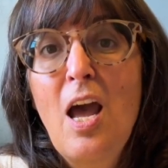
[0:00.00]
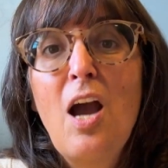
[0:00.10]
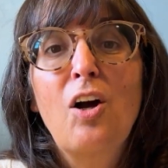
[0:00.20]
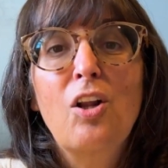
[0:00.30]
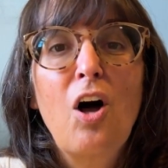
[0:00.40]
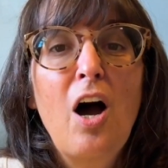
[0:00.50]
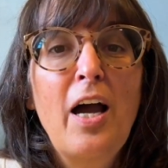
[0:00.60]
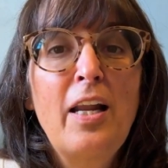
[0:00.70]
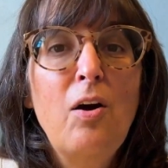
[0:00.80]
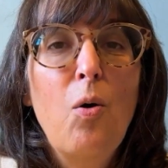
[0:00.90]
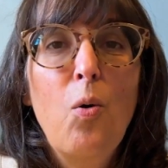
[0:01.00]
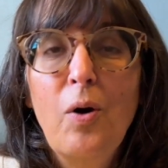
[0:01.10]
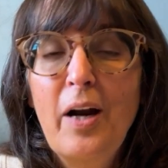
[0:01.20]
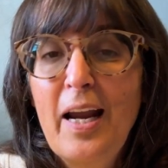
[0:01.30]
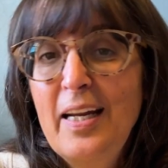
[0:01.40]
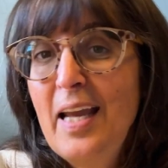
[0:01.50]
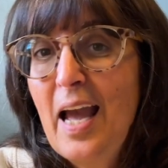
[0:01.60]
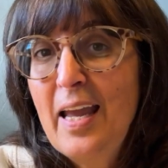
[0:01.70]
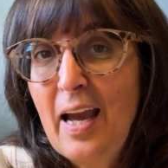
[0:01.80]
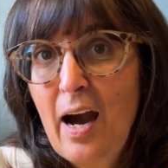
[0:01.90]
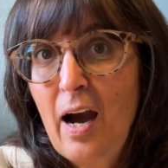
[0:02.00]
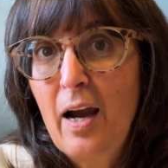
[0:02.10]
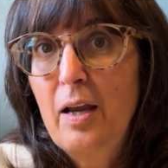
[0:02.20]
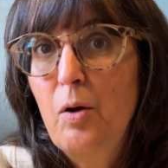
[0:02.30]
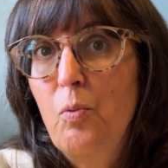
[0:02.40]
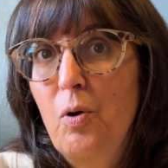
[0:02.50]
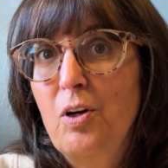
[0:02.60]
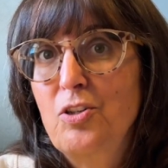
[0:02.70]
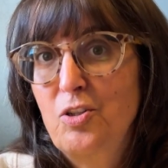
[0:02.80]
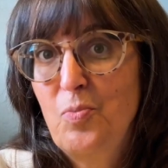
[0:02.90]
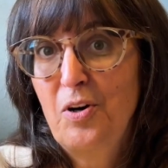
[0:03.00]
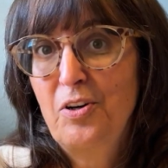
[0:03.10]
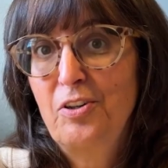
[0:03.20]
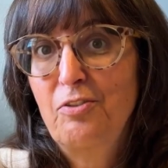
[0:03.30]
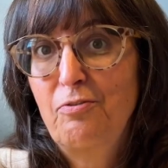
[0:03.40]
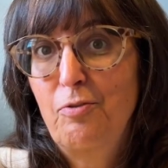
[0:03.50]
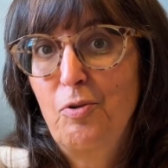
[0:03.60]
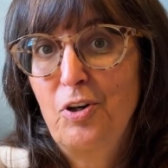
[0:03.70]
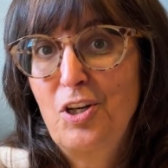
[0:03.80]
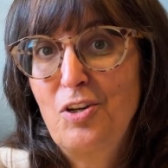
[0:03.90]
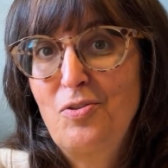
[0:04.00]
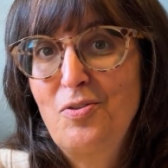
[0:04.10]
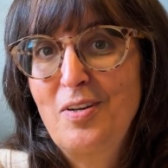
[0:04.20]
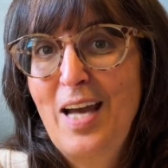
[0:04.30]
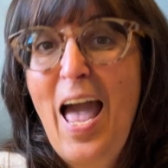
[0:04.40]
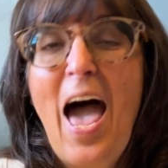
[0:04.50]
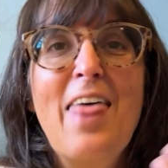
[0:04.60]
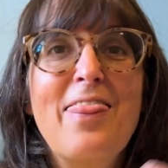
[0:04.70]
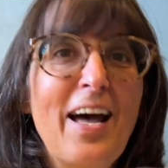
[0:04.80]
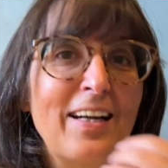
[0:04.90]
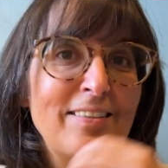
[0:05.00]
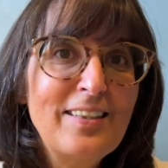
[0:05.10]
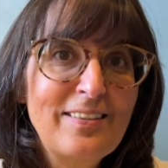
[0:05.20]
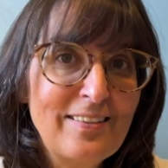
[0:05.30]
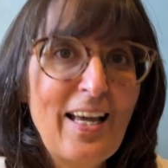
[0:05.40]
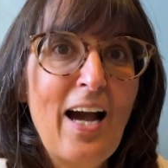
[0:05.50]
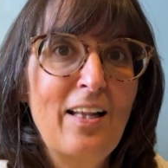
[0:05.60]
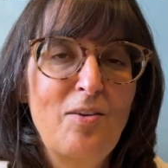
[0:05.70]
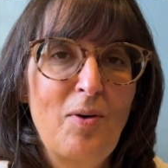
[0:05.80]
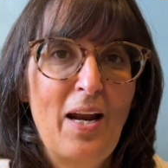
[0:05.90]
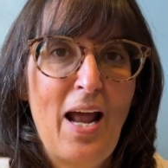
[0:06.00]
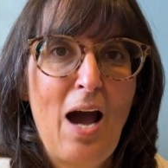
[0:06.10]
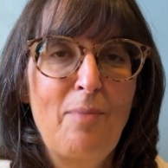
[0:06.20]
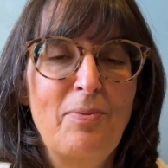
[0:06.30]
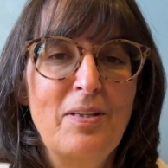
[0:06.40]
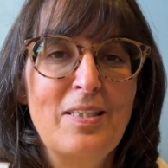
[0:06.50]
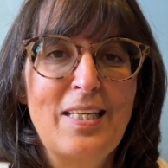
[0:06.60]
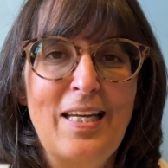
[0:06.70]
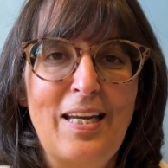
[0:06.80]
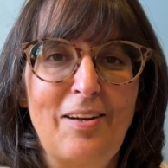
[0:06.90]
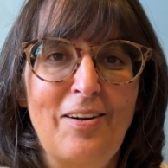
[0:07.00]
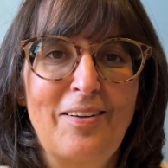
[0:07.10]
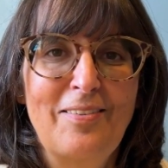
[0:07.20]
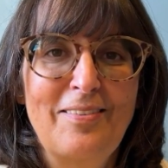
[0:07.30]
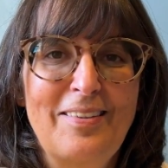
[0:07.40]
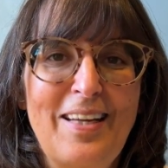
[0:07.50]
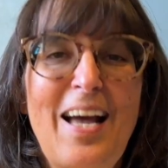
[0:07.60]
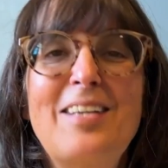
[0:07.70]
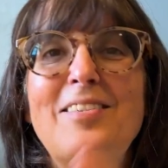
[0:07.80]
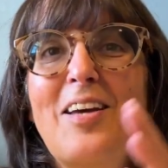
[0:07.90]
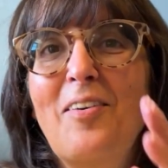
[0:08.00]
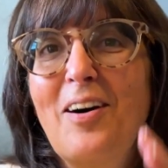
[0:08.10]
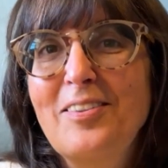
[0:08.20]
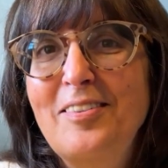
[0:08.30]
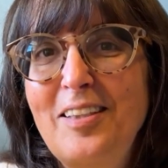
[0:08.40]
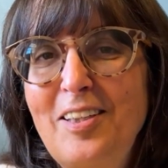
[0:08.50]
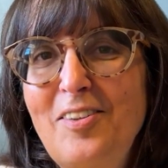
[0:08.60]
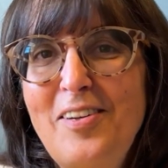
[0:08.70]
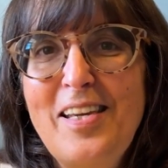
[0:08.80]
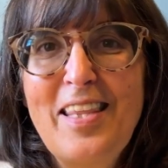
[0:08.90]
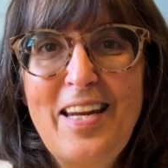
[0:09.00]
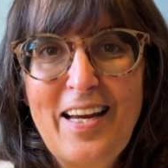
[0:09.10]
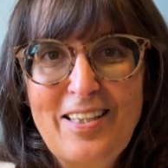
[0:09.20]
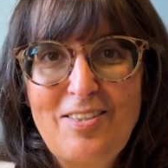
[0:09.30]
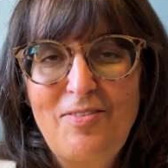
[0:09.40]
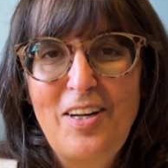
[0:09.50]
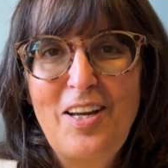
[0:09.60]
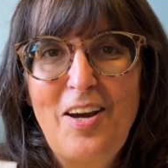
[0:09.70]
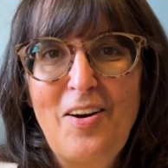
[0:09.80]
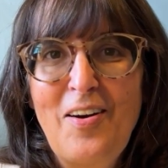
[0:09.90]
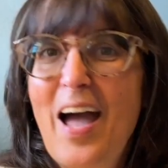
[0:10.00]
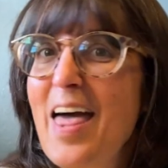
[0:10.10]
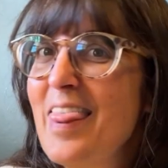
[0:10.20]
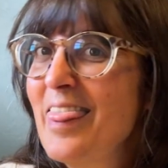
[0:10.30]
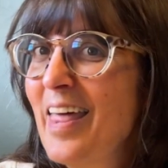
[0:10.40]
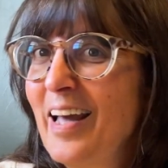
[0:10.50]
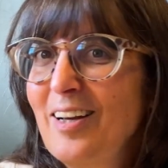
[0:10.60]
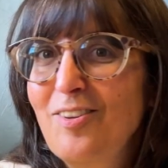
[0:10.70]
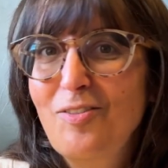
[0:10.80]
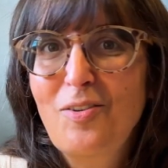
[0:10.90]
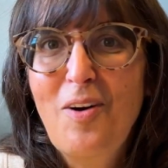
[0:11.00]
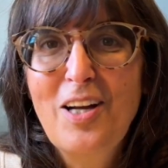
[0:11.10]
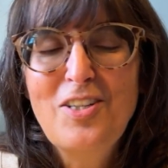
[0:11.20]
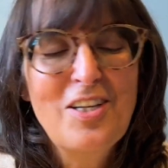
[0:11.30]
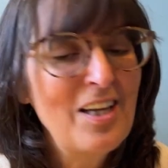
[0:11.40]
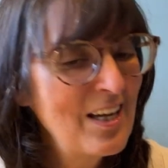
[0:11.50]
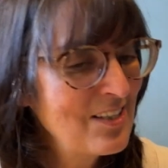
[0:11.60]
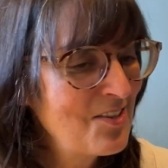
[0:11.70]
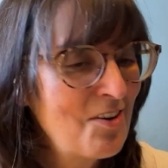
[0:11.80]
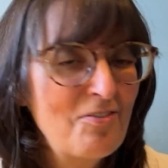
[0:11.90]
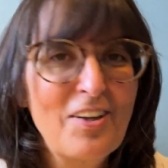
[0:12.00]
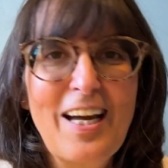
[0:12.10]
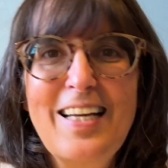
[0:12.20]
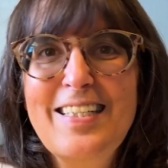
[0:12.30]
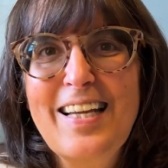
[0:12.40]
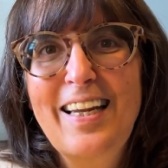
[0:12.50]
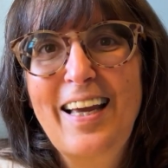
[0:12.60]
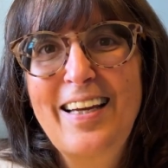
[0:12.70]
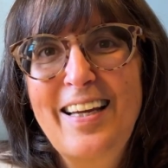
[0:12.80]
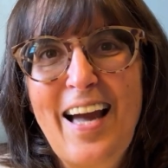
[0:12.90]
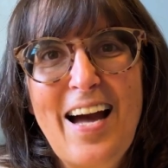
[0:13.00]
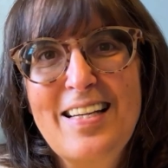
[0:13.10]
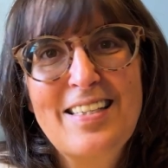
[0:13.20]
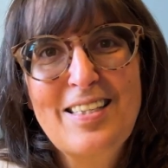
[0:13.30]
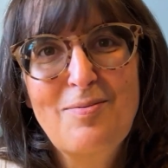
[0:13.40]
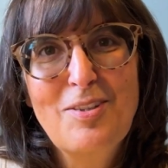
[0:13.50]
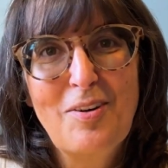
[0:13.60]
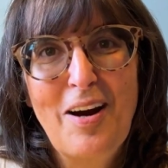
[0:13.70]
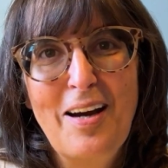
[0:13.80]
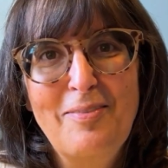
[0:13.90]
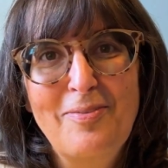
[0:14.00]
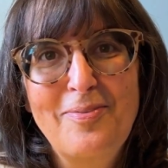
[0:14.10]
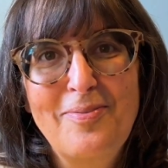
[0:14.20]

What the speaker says: Claude or any AI works smarter for you. And that's exactly what happened here. So I'll see you in the next video, and thanks for watching, and don't forget to like and subscribe.